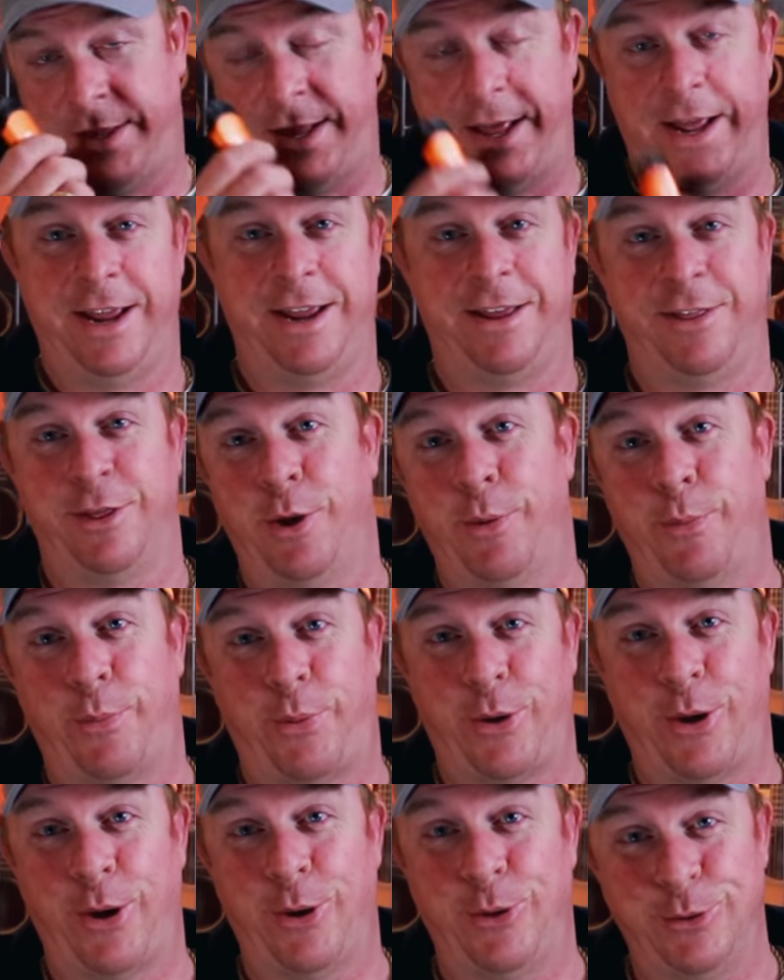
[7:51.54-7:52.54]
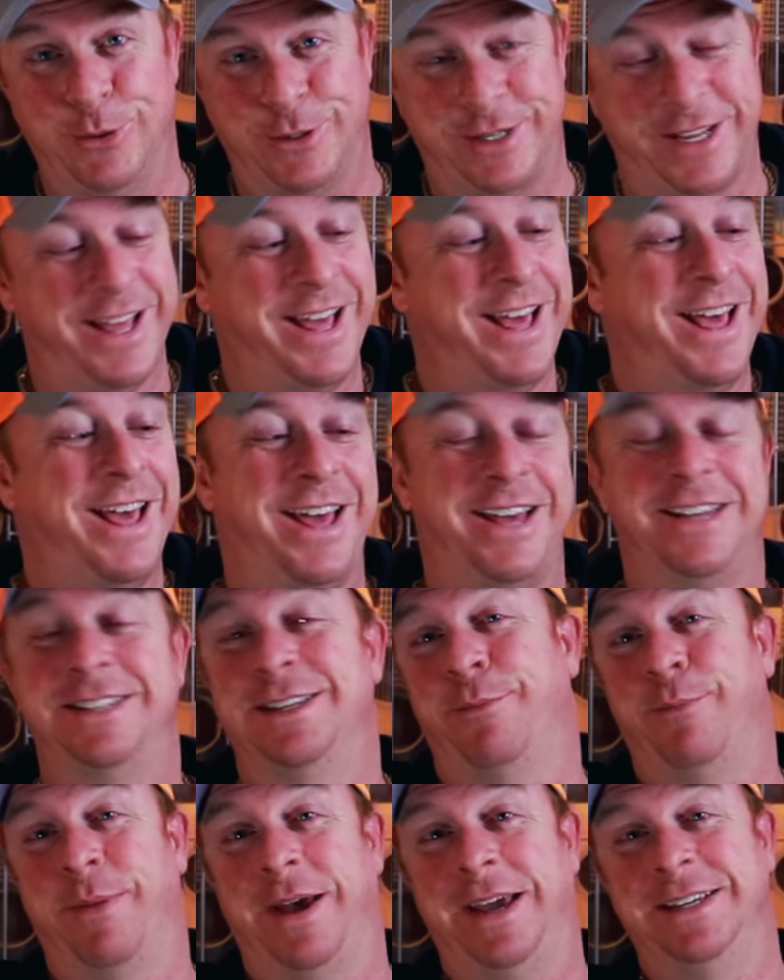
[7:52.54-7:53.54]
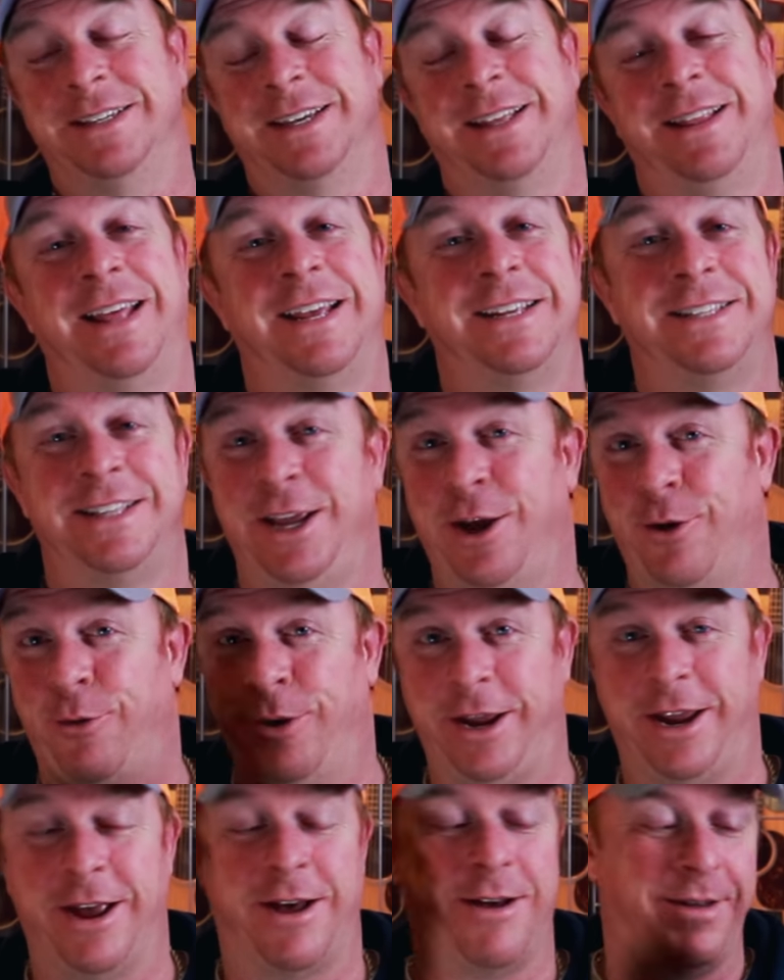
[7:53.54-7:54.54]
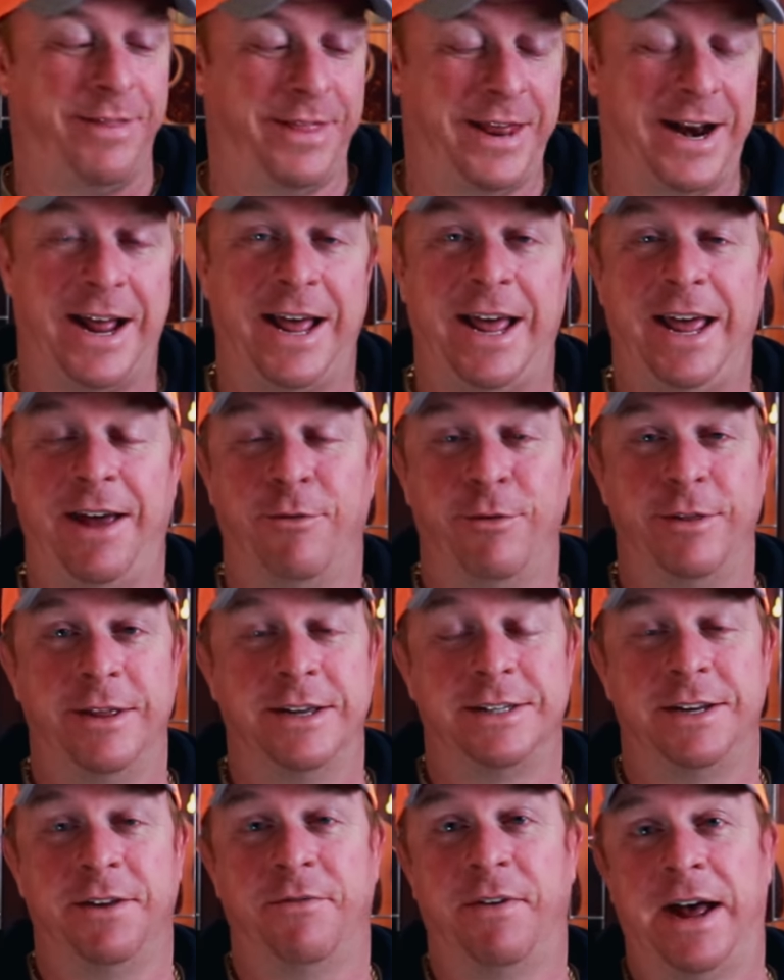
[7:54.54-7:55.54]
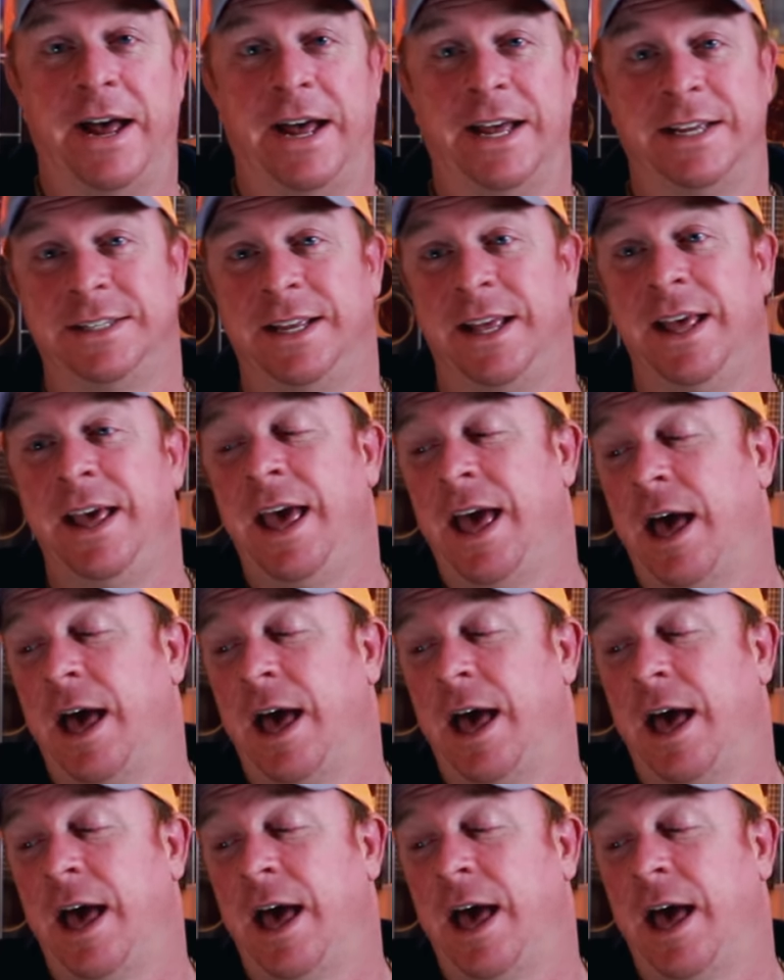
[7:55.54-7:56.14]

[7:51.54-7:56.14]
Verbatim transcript: Like the pros is amazing. That's the only con that I have with this device.